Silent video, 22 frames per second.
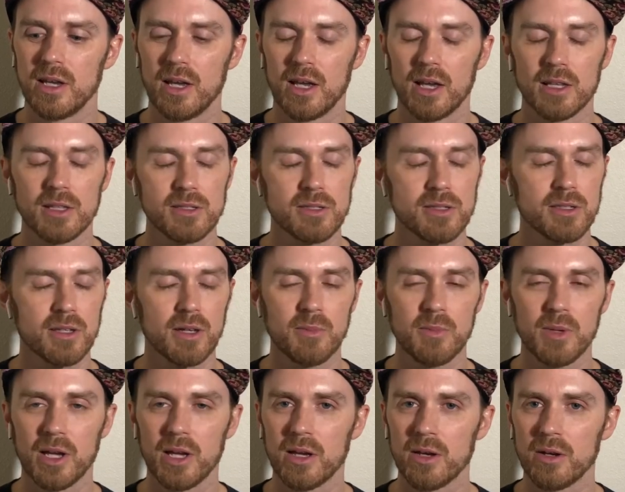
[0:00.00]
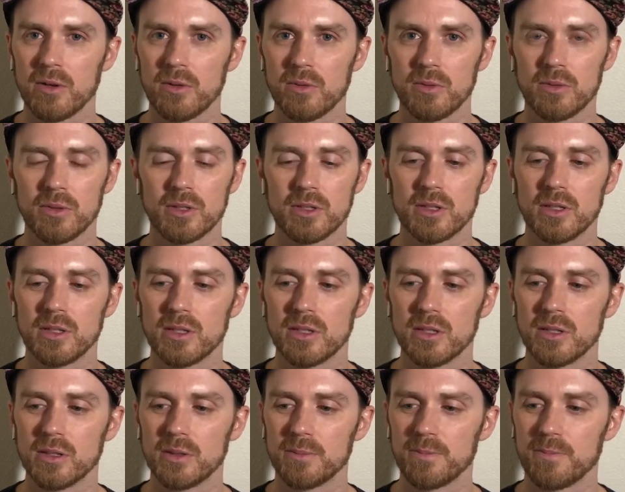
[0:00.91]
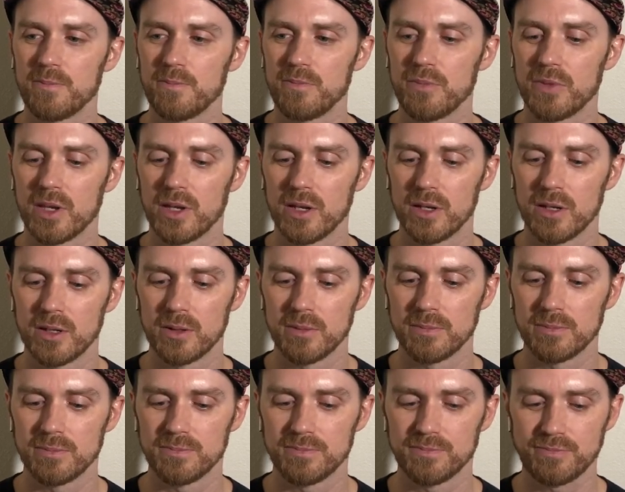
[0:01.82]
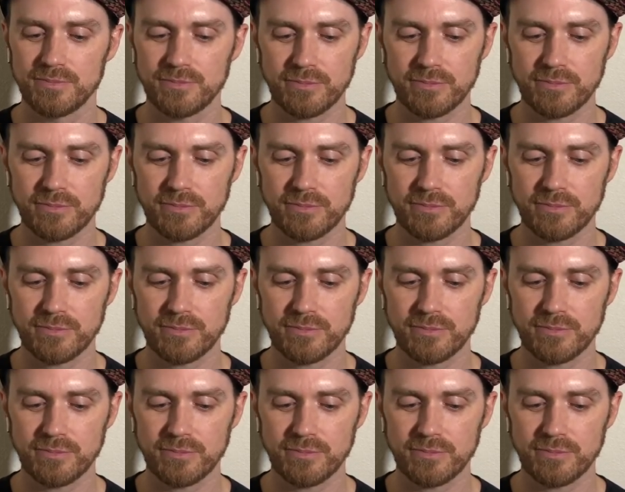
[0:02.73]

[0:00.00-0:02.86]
And somehow the um,